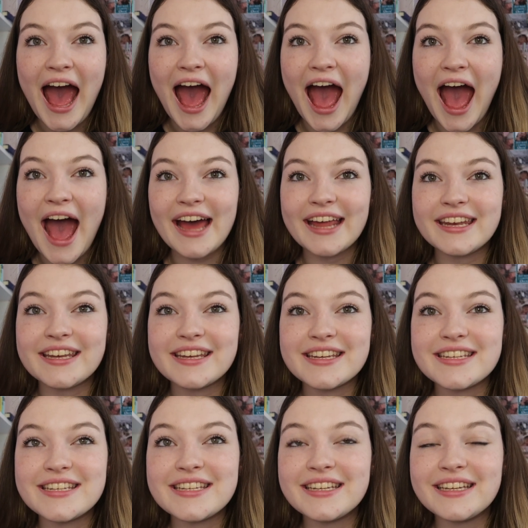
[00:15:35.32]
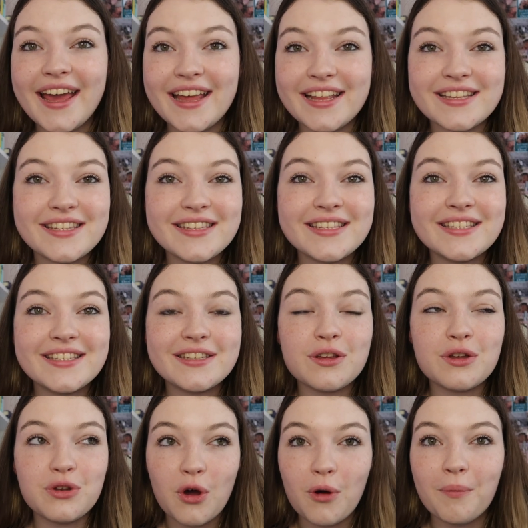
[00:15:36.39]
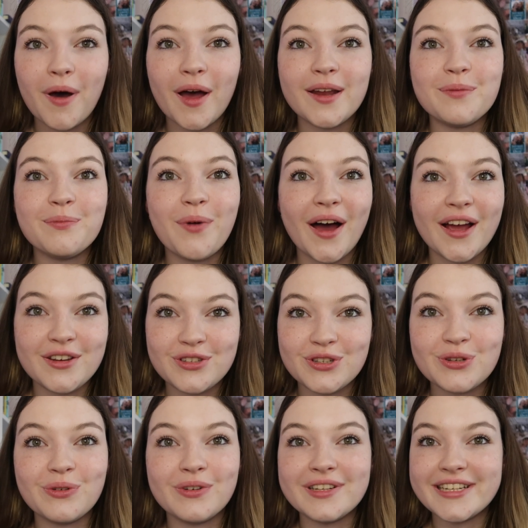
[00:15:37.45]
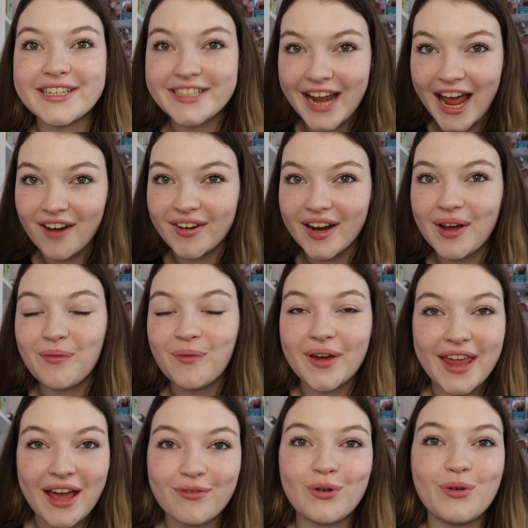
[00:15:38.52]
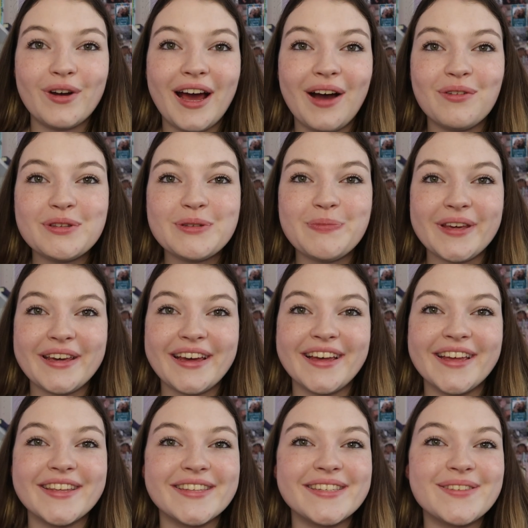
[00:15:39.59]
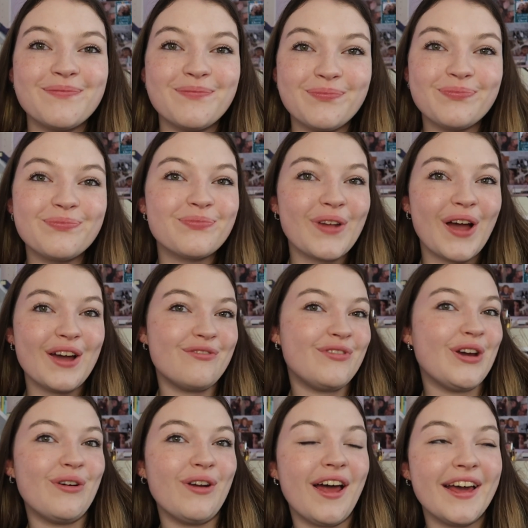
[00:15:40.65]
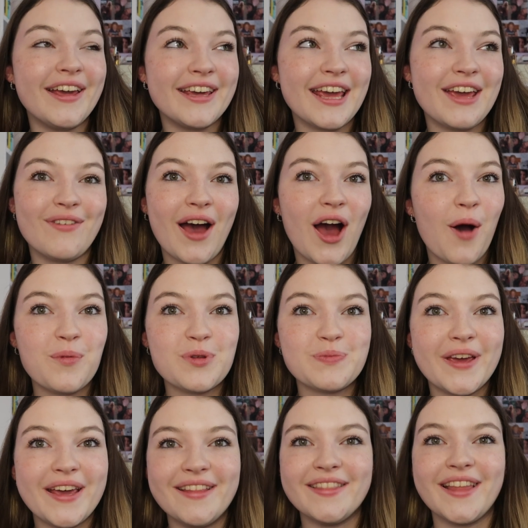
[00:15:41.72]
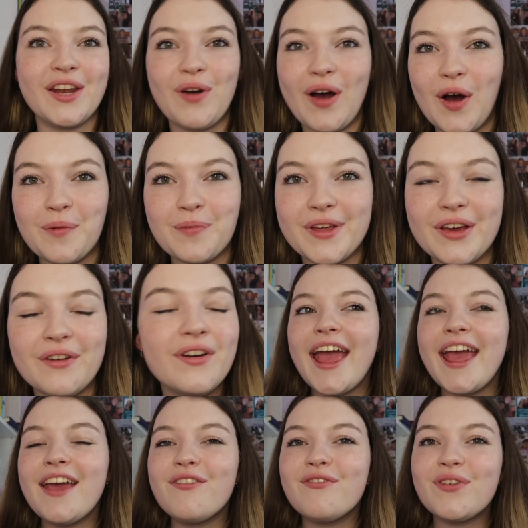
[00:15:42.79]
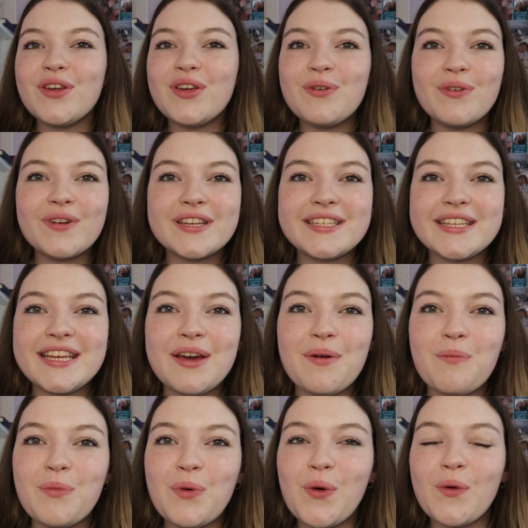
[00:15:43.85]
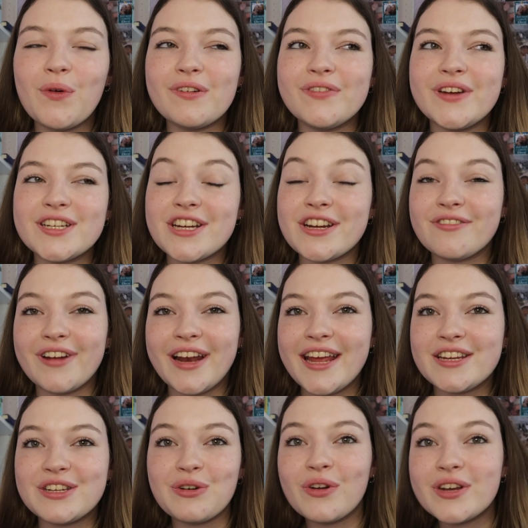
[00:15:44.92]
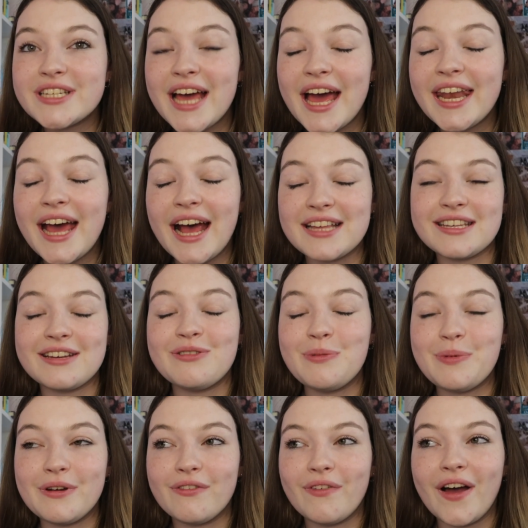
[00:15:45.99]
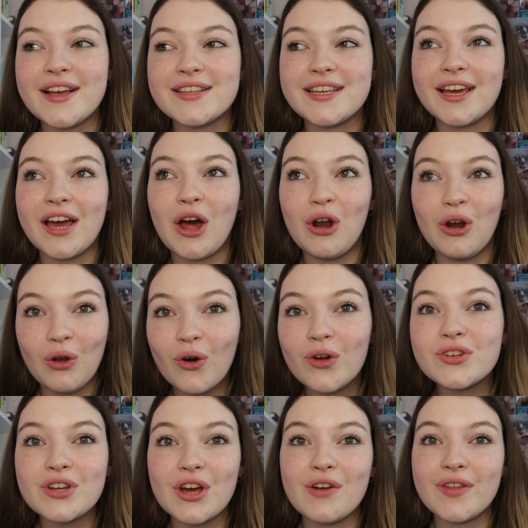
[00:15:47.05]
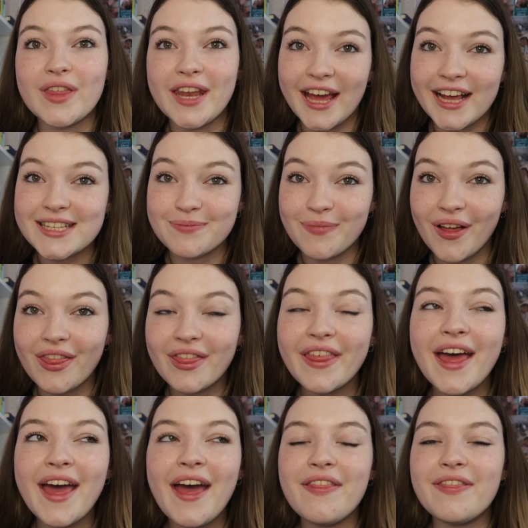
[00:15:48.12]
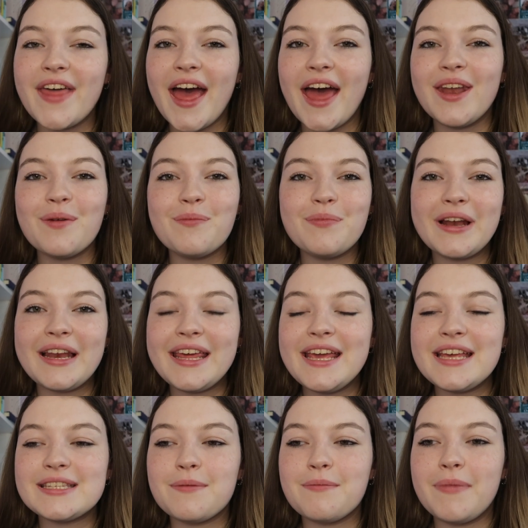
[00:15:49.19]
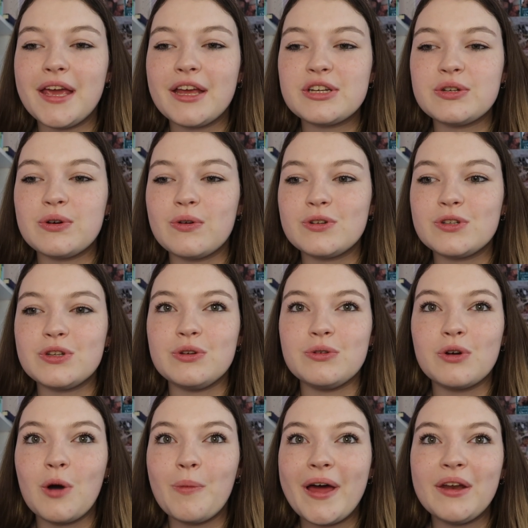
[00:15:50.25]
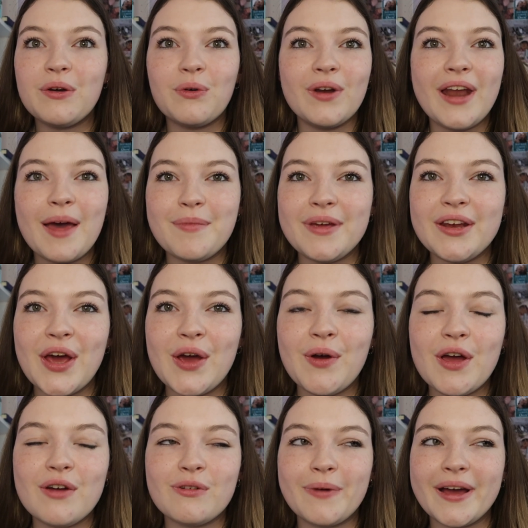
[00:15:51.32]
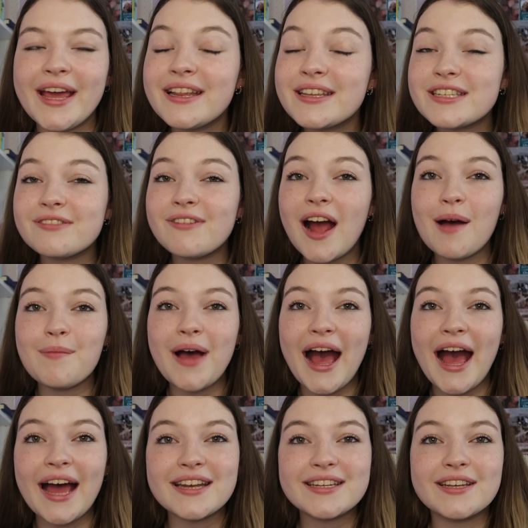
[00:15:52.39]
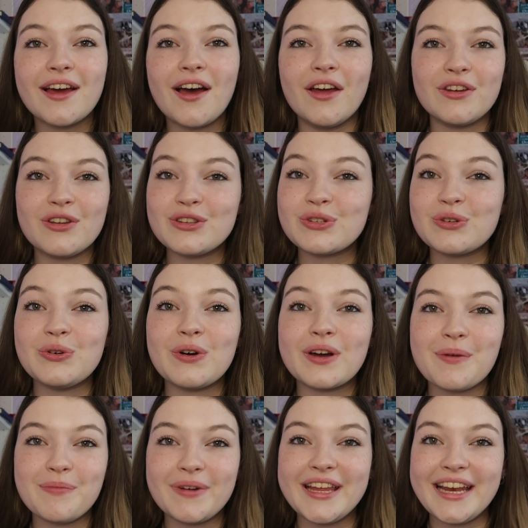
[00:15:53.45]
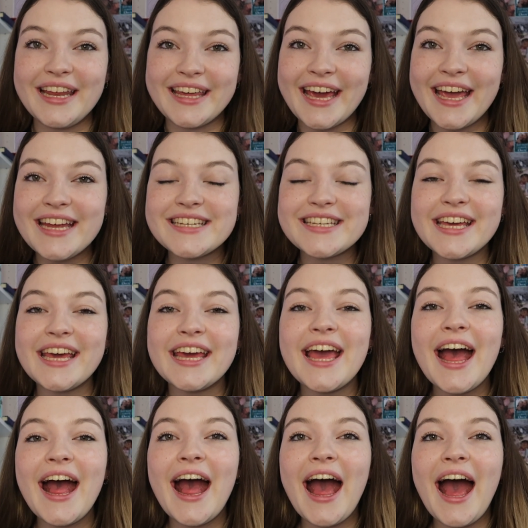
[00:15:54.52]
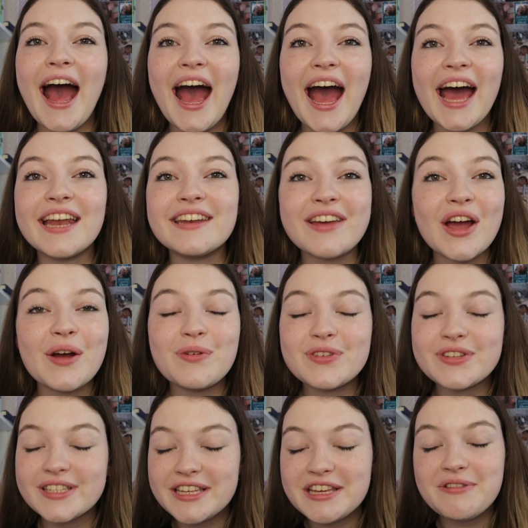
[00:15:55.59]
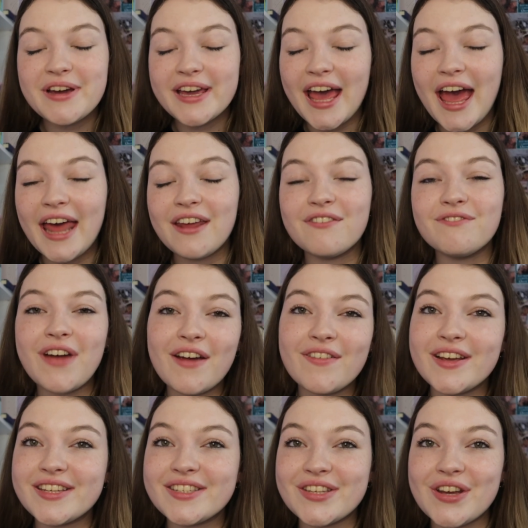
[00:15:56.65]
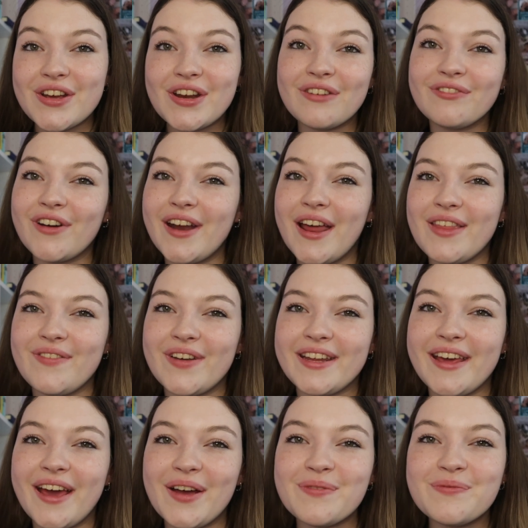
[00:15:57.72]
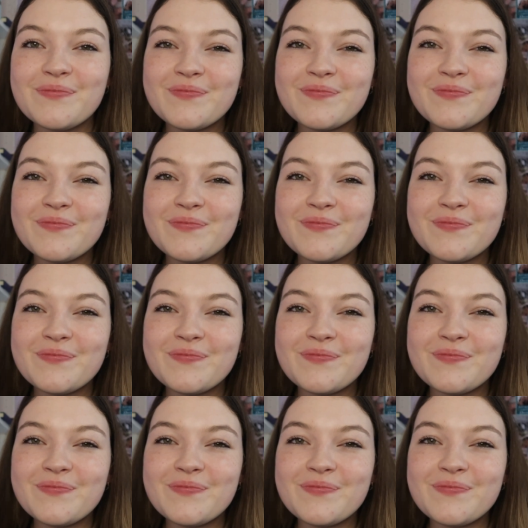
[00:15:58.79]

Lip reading: and it's not mine, but I do want to share it with everyone else because I feel like if it helps me, then it'll help you. If you want to see more revision related content, as I will be revising a lot over the next month, then please make sure to comment or let me know over my Instagram at _completelykatie, and I will see you again very soon for another video.